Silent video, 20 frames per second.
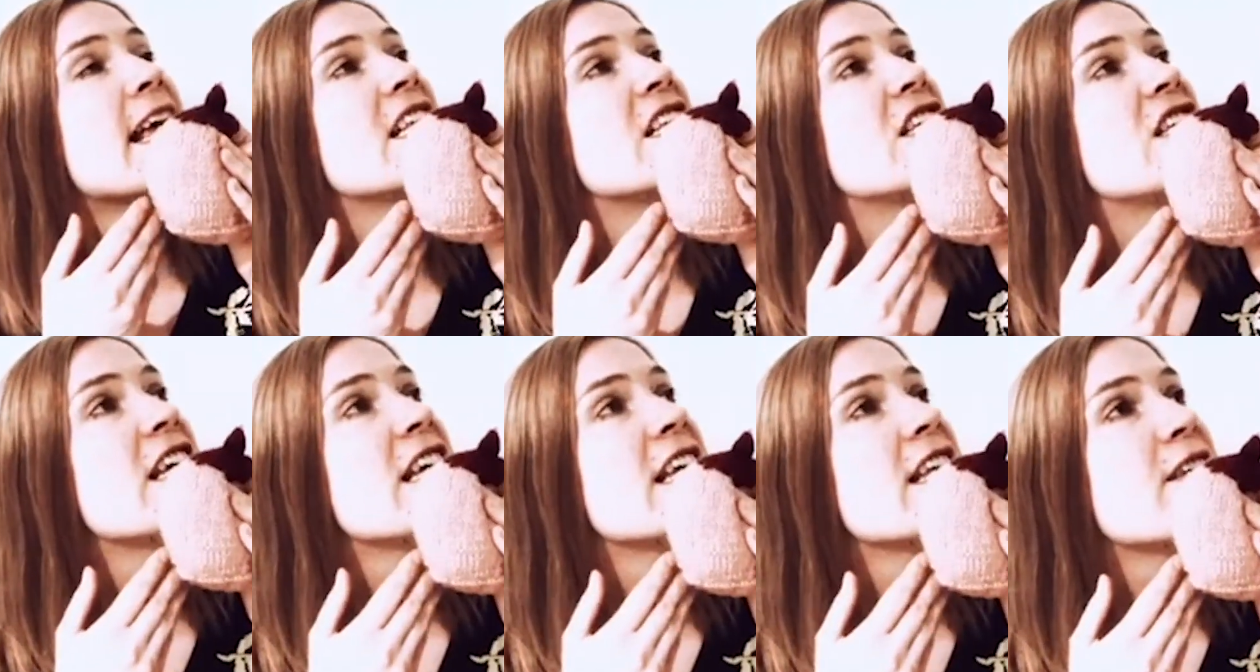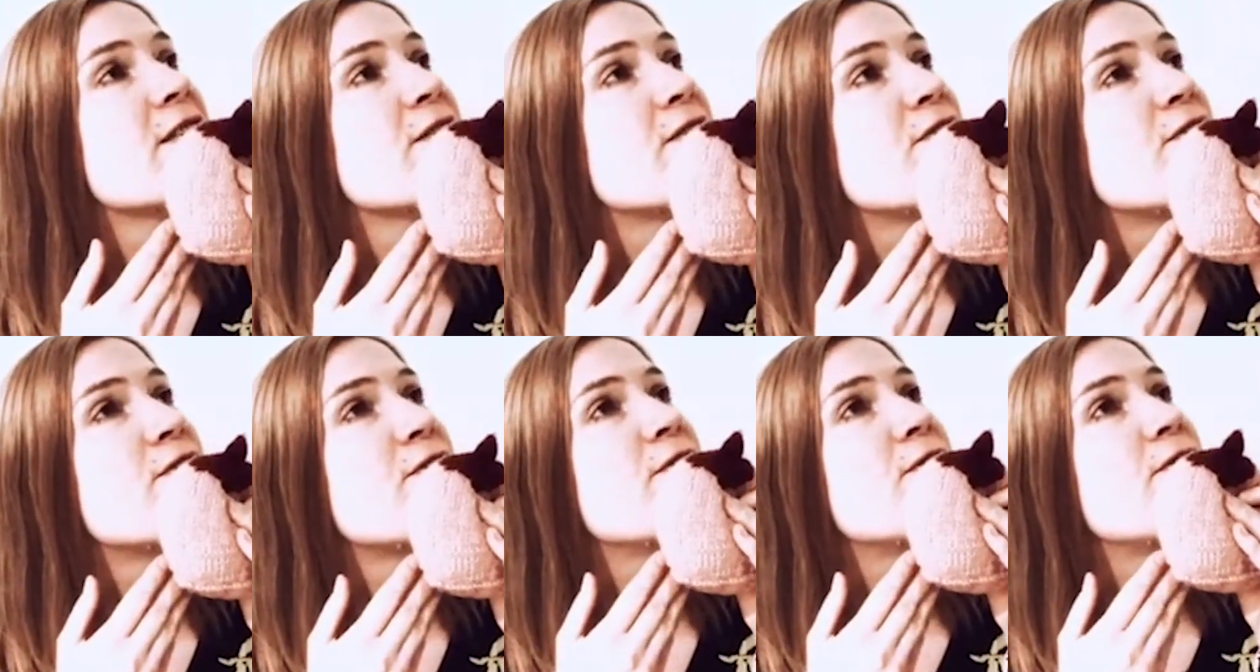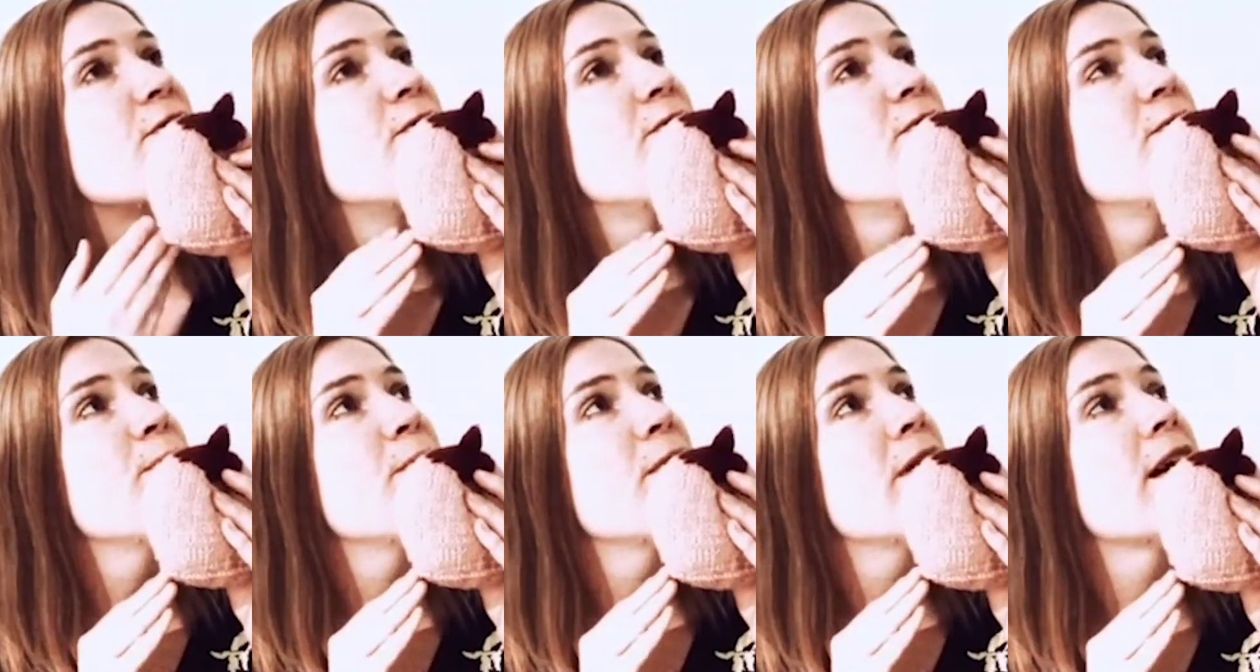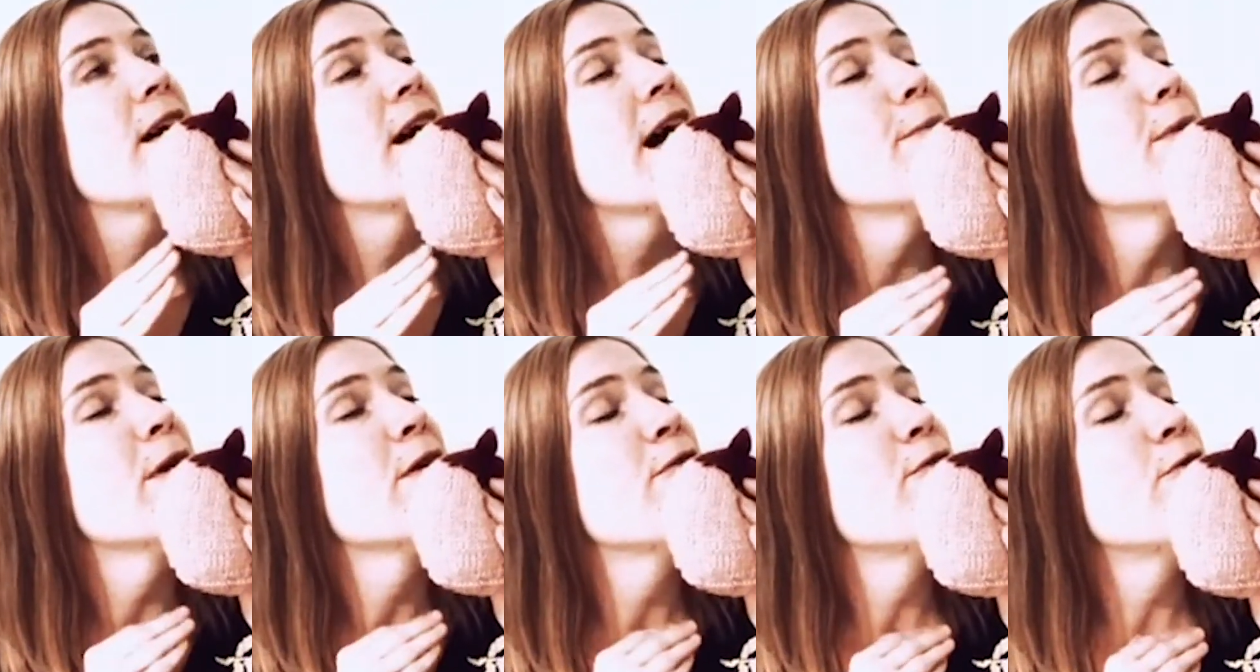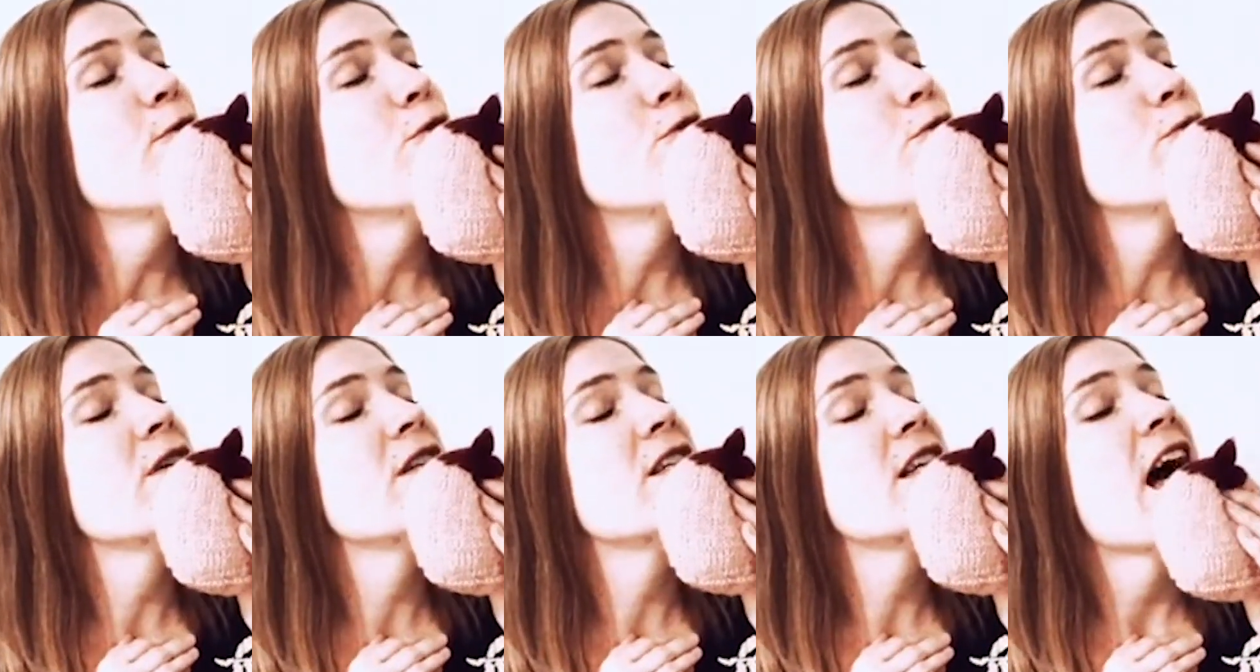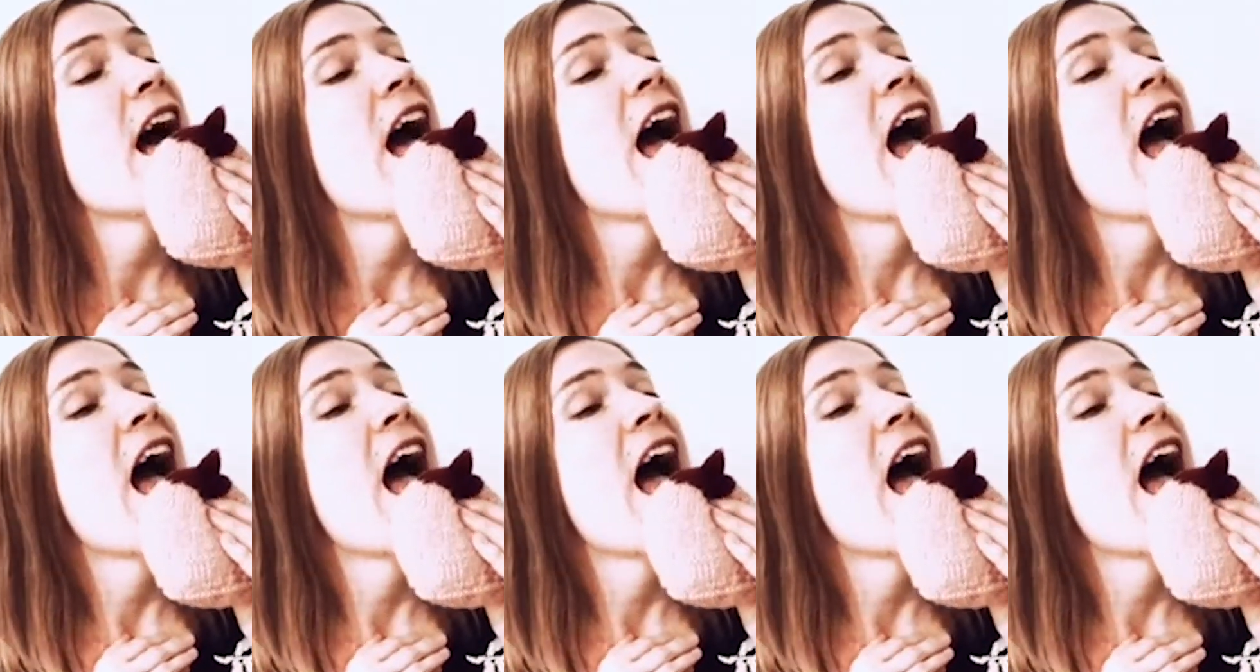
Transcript: chin coming forward,